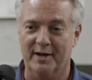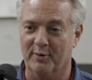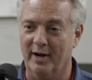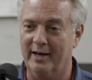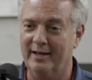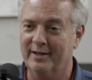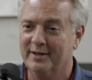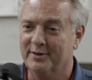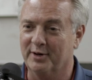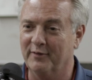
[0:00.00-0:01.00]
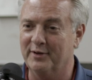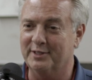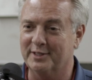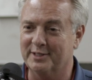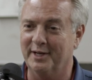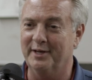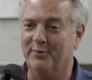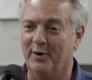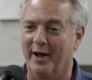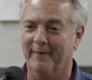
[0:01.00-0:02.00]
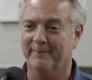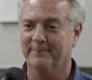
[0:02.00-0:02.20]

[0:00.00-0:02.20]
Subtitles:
Are you ready? Nervous? Excited? What?